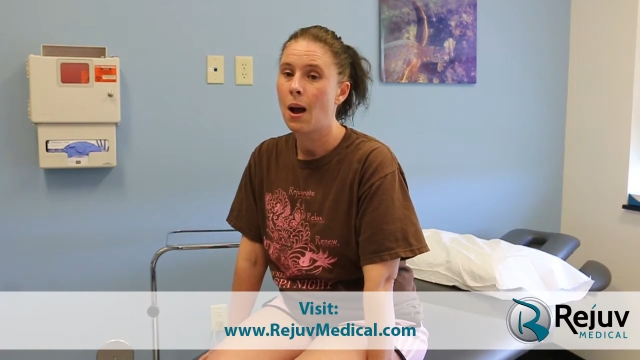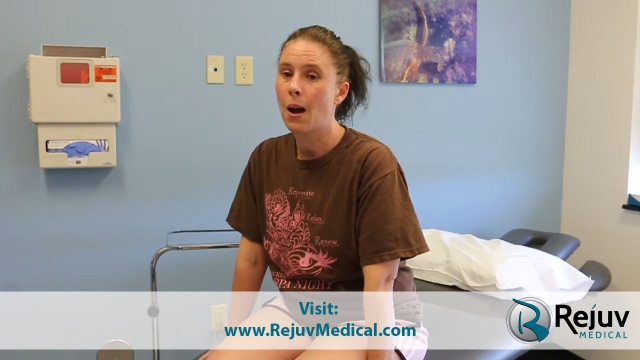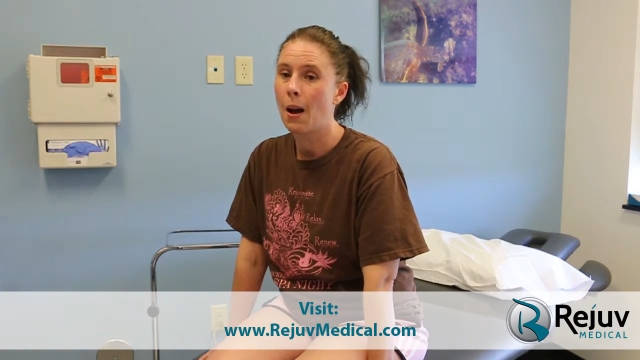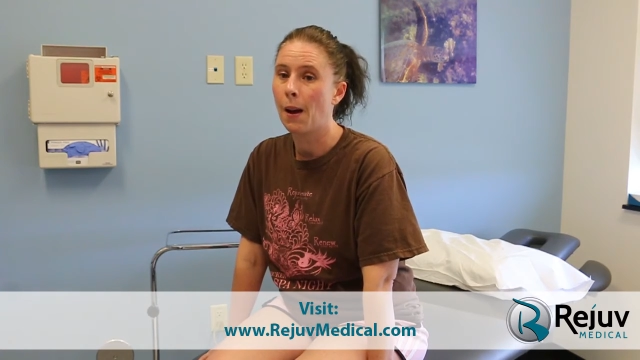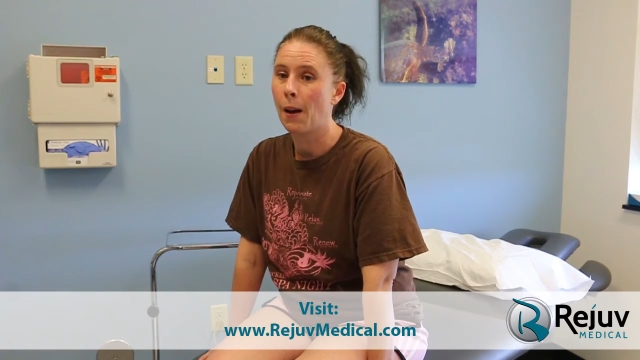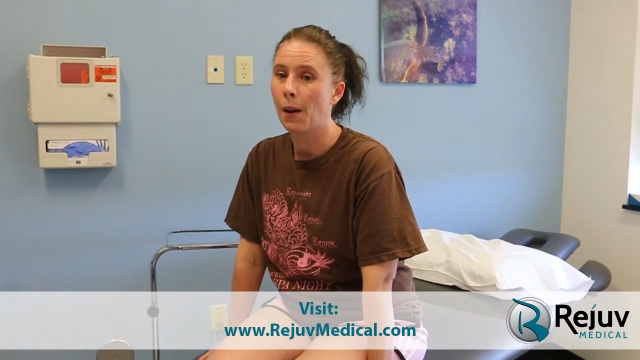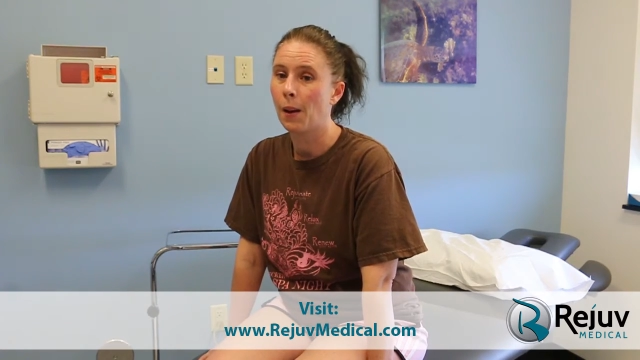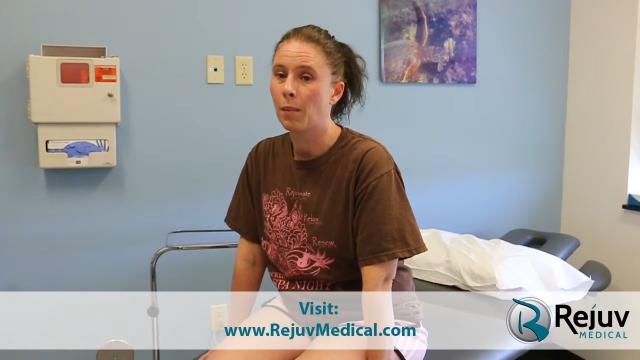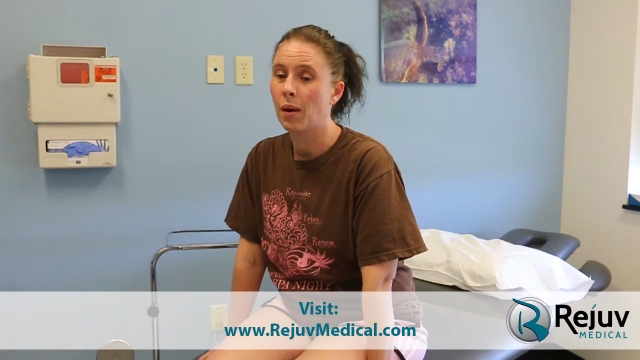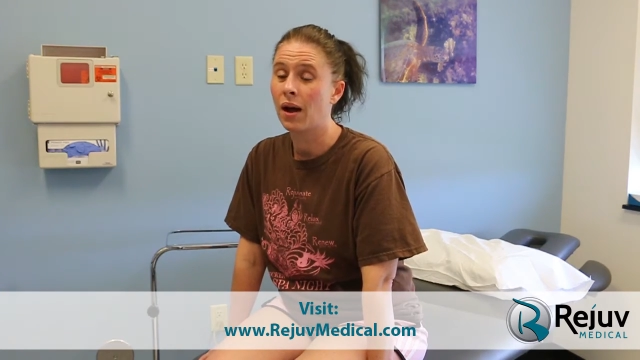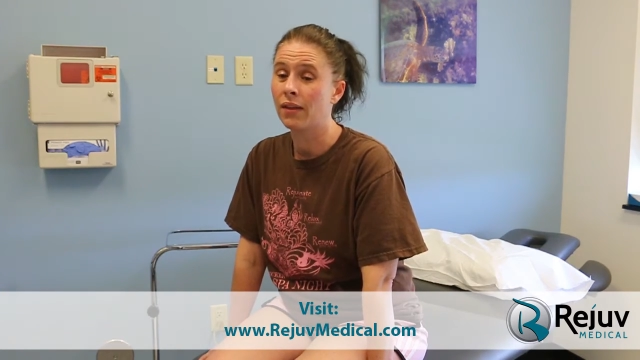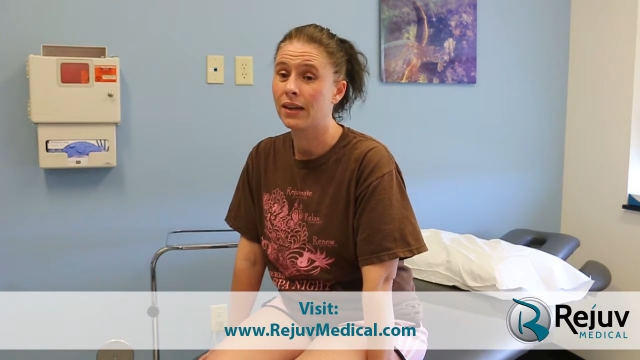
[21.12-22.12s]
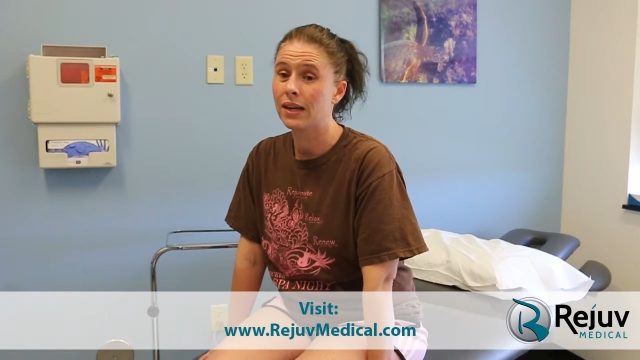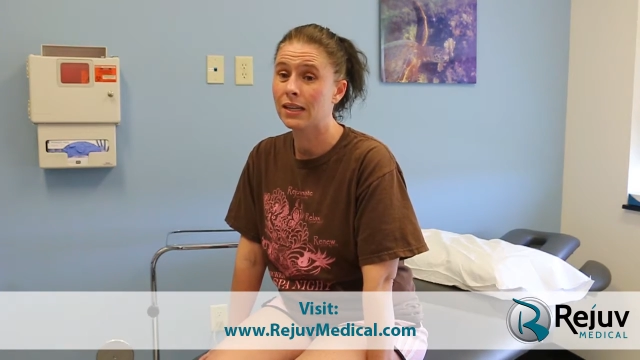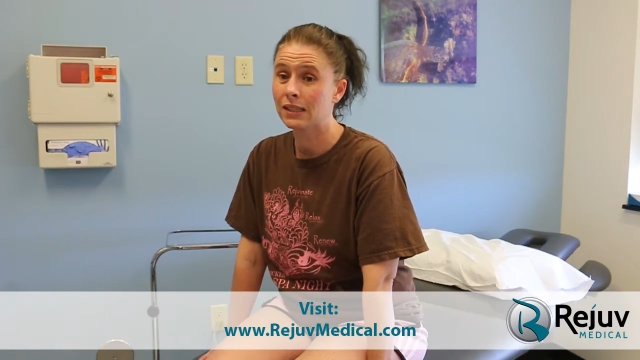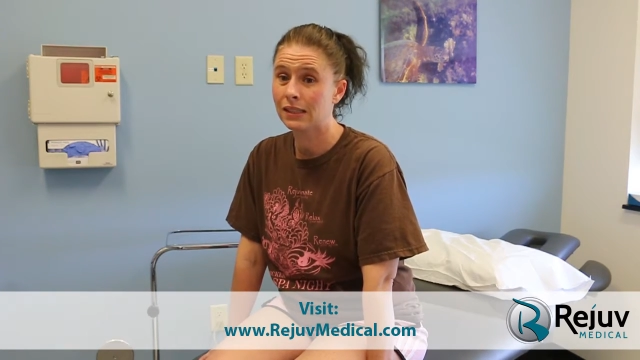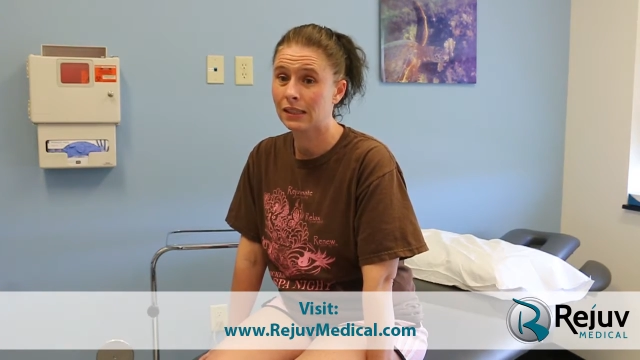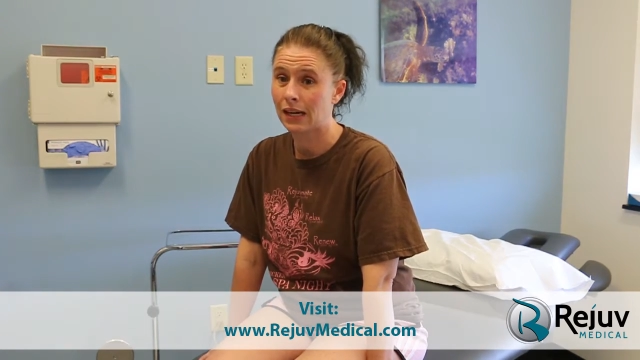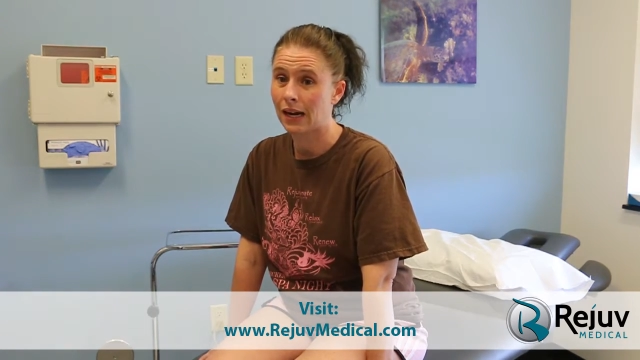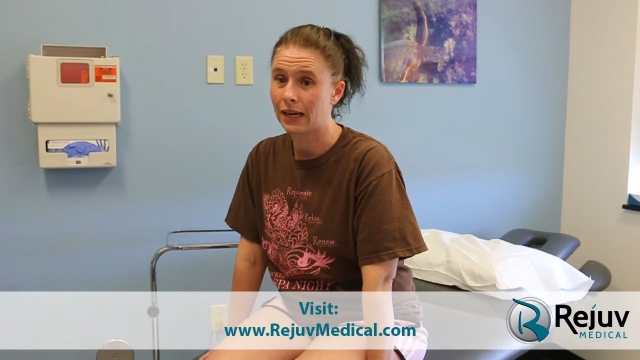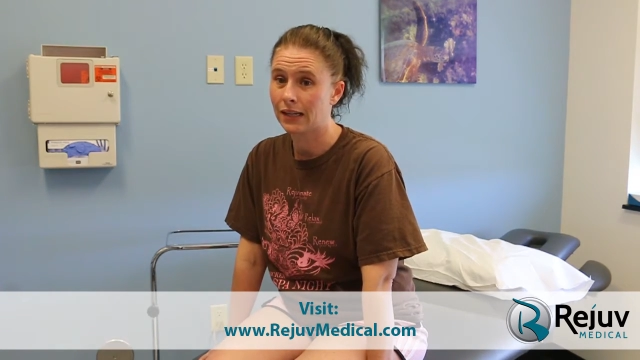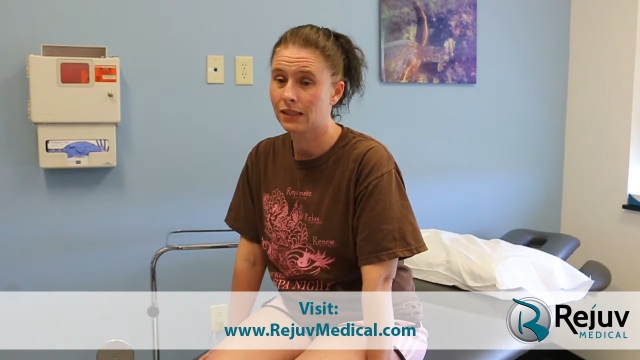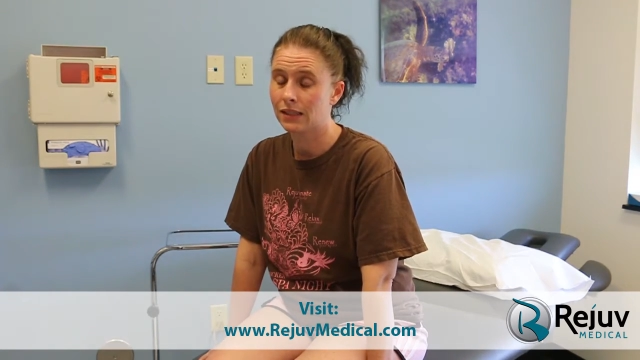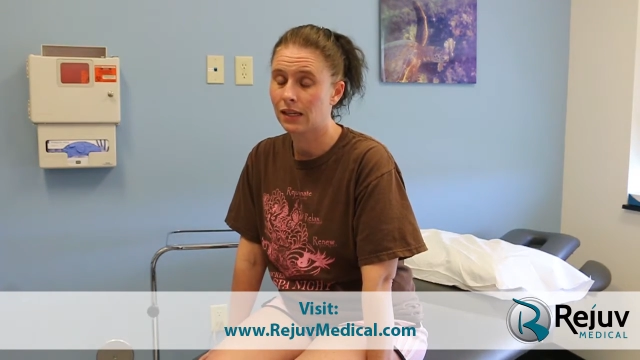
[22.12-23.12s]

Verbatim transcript: um, on the insides,